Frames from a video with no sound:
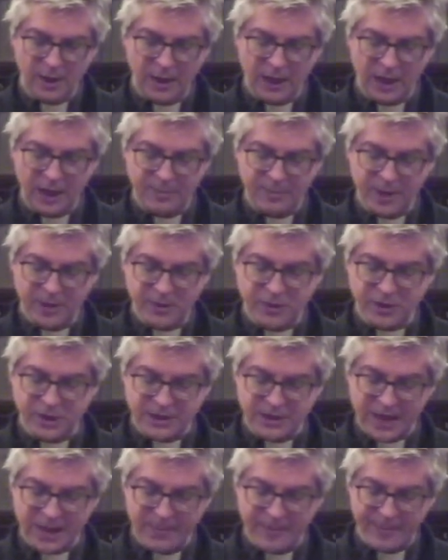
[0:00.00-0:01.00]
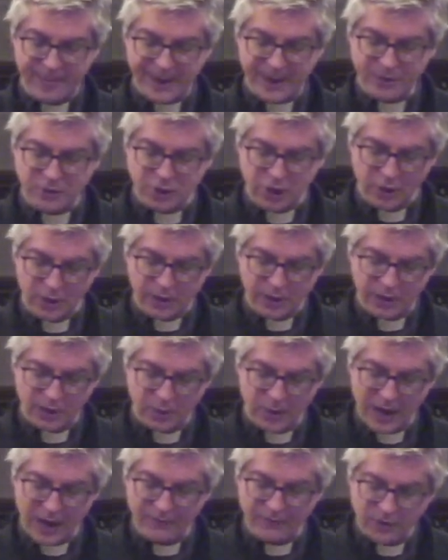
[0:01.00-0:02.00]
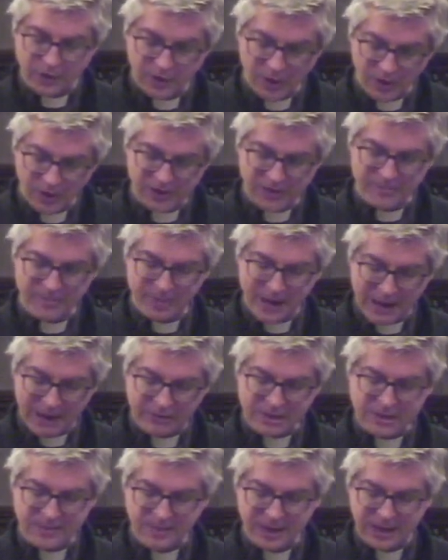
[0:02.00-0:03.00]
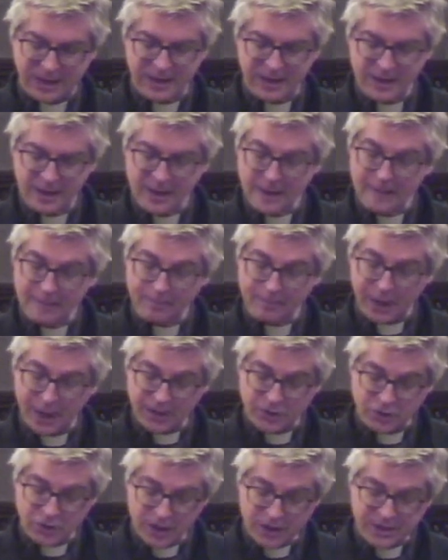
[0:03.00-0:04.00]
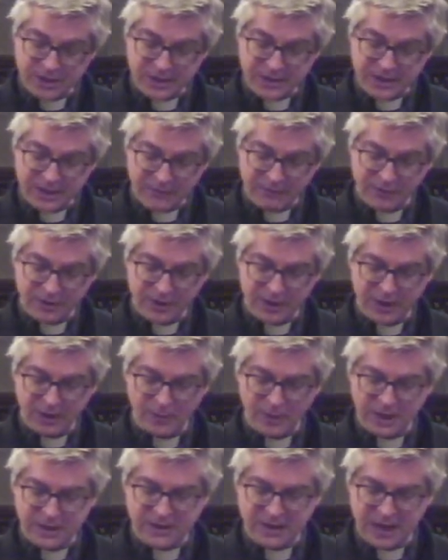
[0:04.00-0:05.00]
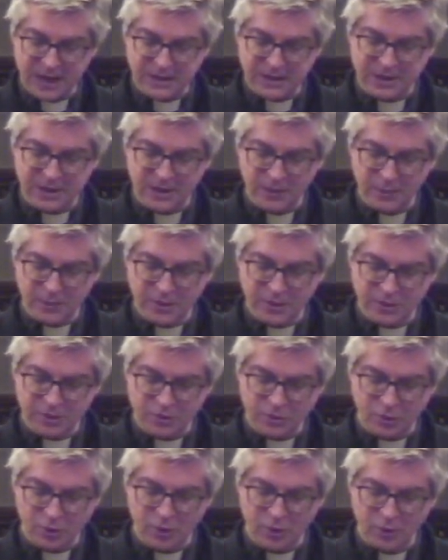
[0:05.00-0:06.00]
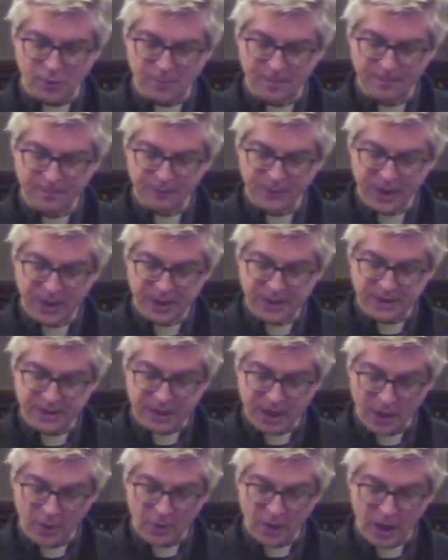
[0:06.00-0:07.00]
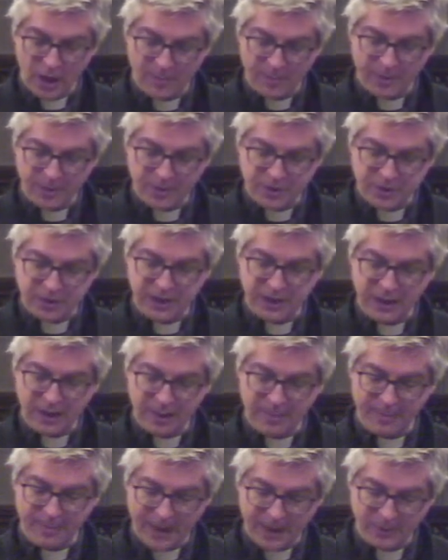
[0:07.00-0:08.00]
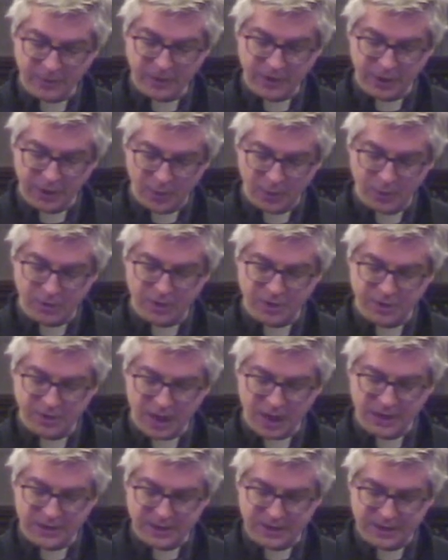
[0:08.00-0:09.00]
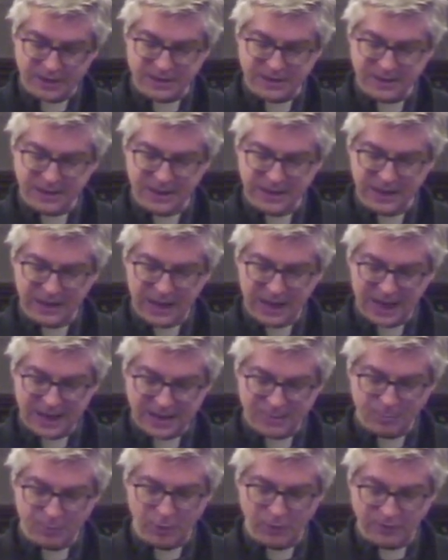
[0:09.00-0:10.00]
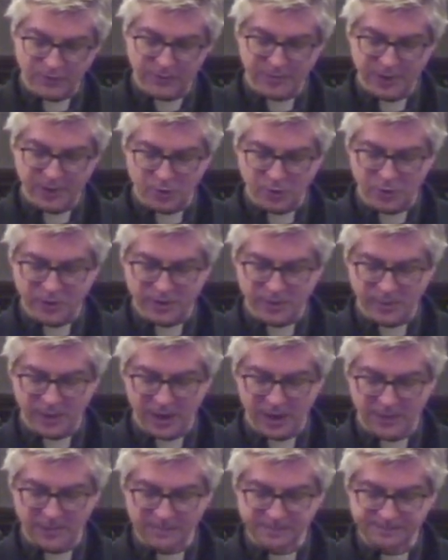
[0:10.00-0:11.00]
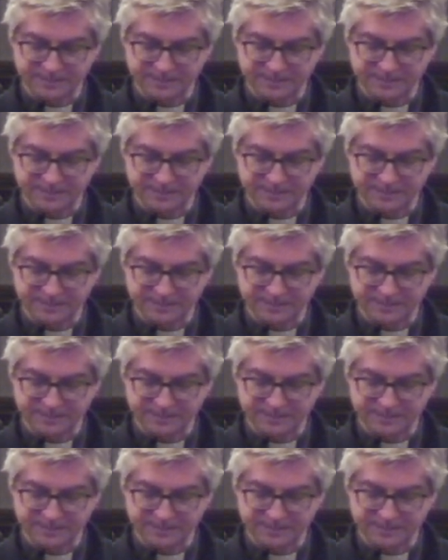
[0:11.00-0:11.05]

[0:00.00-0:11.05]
I had boasted to him about you, and you have not embarrassed me. But just as everything we said to you was true, so our boasting about you to Titus has proved to be true as well.